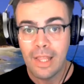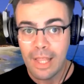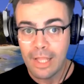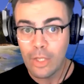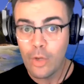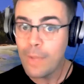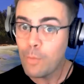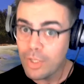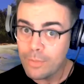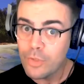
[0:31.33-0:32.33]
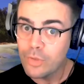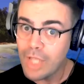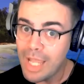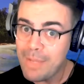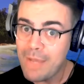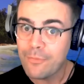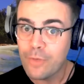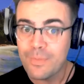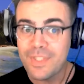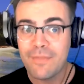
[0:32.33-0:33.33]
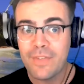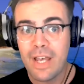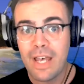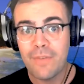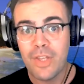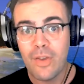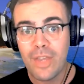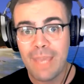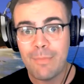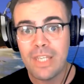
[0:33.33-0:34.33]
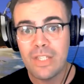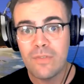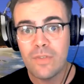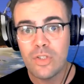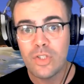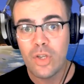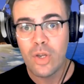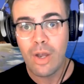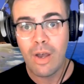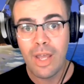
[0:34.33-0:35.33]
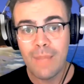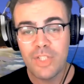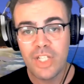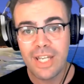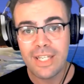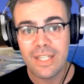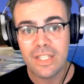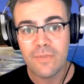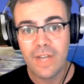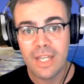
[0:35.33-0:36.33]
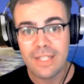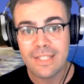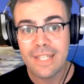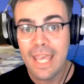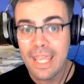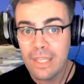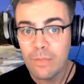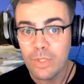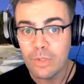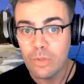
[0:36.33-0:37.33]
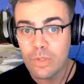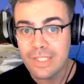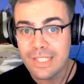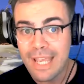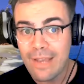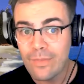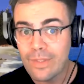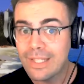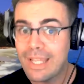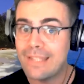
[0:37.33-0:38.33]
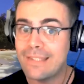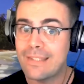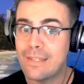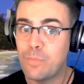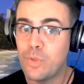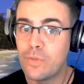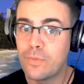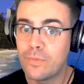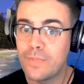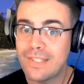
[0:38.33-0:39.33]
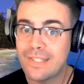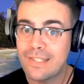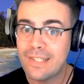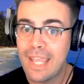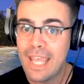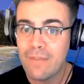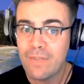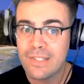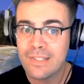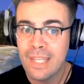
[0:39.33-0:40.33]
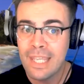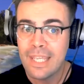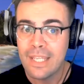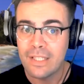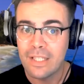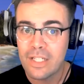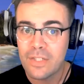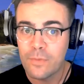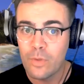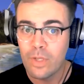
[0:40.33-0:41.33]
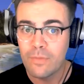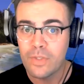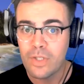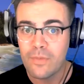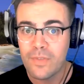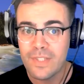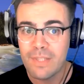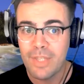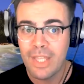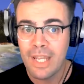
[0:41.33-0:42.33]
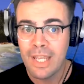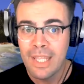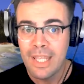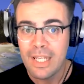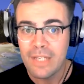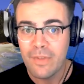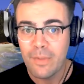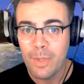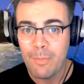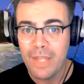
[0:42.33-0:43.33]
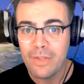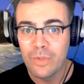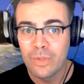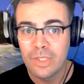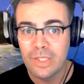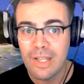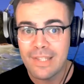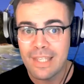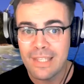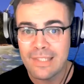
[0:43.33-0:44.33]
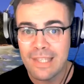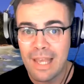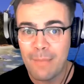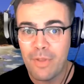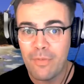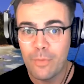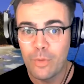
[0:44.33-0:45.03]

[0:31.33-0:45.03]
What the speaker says: Hello and welcome to Lightmap from Sifter, our video game interview show. I'm Gianni Viggiani. Today, we look down the lens at beautiful vistas ahead of us. Lushfoil Photography Simulator and developer Matt Newell lines us up for the